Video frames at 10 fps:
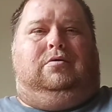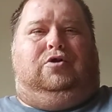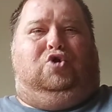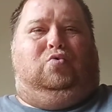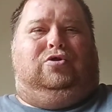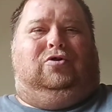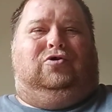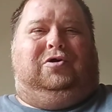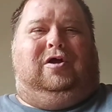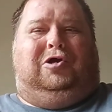Then when you
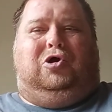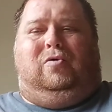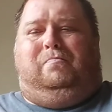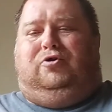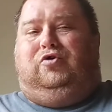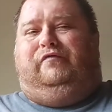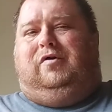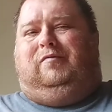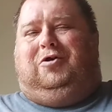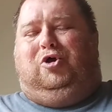look at a company you've
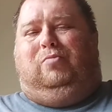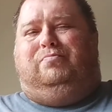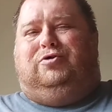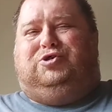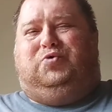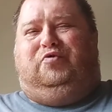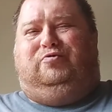never dealt business